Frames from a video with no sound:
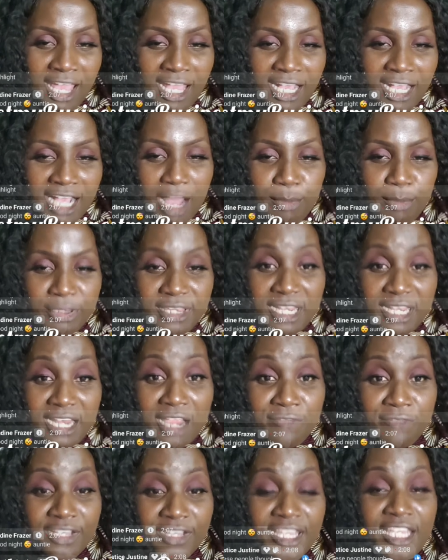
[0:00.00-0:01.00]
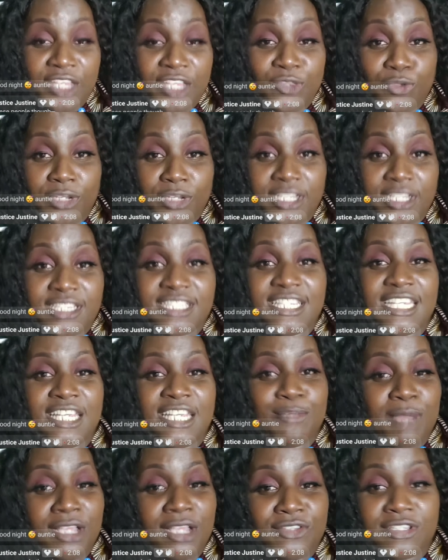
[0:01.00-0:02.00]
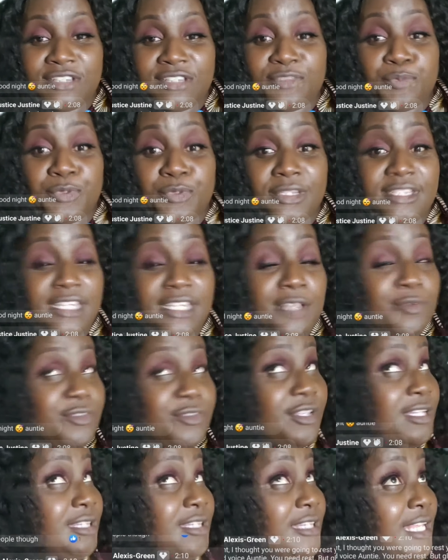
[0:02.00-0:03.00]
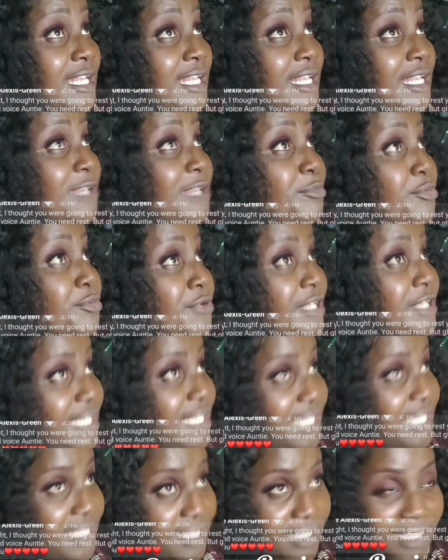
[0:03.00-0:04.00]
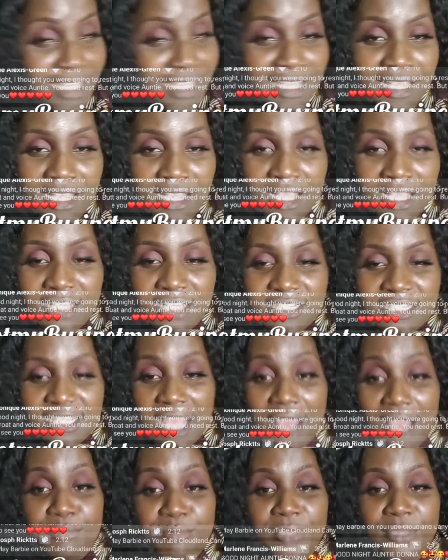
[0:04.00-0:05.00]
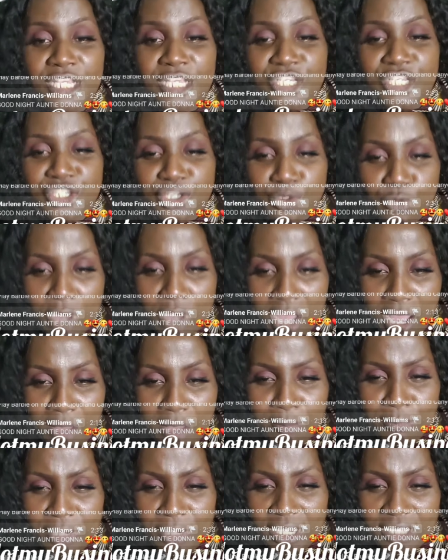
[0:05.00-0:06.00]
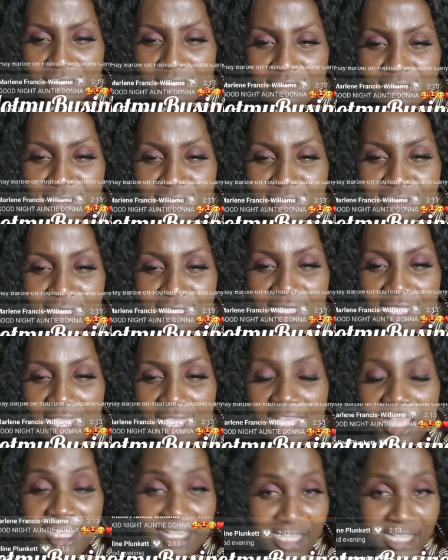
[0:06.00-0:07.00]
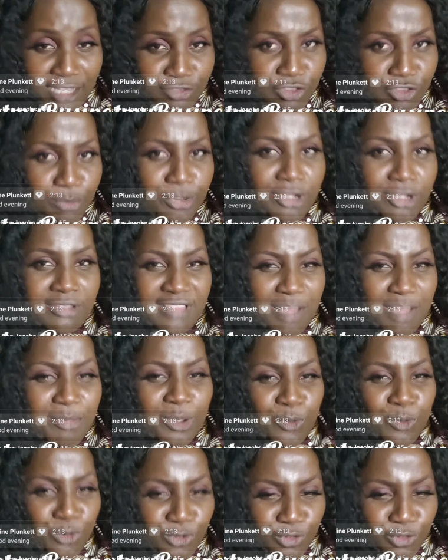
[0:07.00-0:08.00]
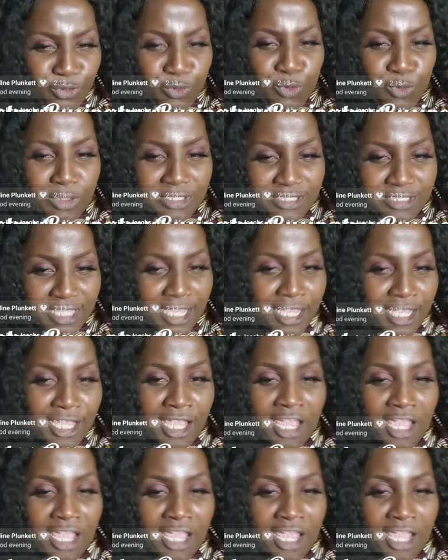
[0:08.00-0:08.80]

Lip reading: Come and tell her to give it to the team and she deliberately said, me show I'm blessed. Yes, some of us are going to know, say,